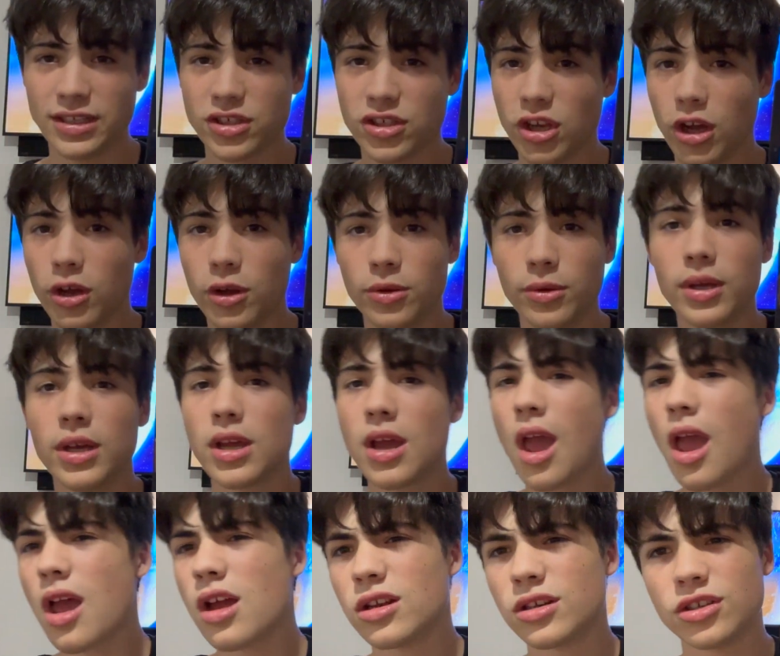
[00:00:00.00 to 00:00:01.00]
so
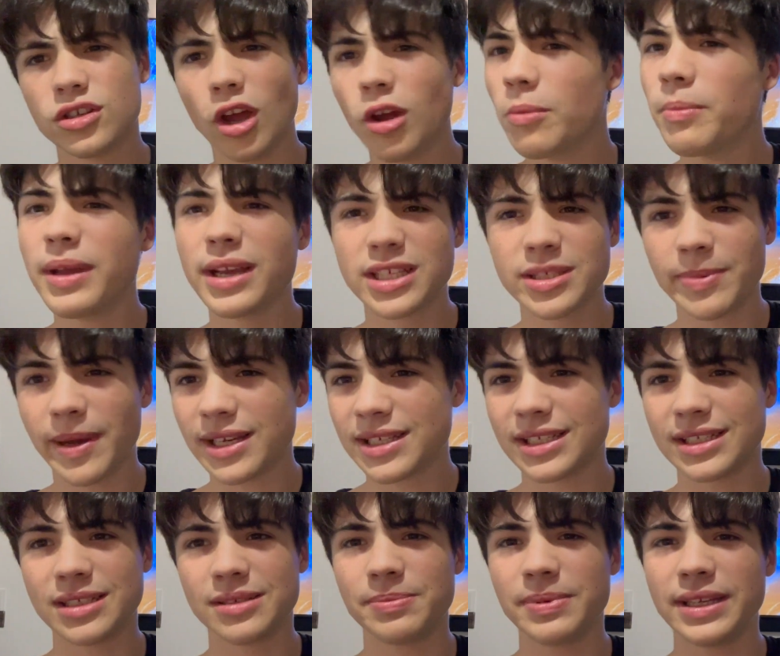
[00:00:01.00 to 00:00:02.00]
don't be
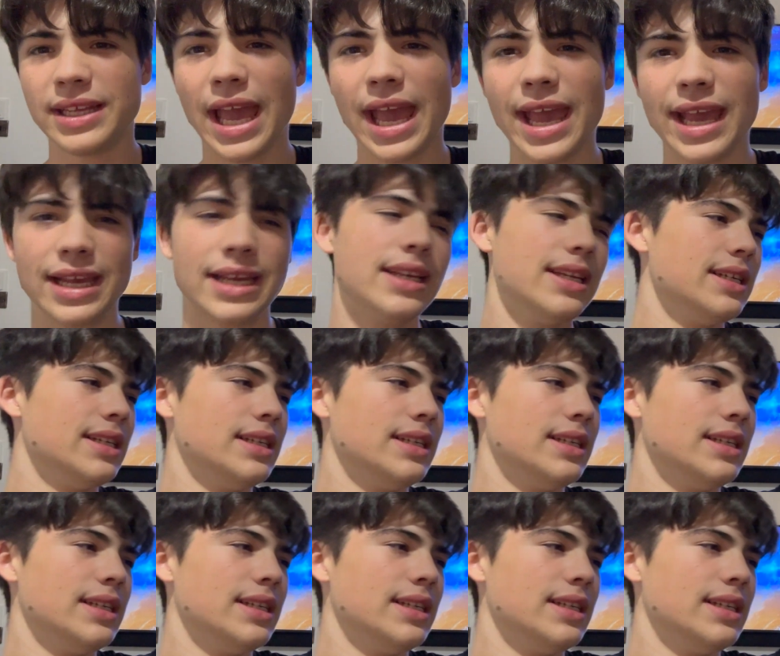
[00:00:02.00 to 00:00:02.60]
expecting to be getting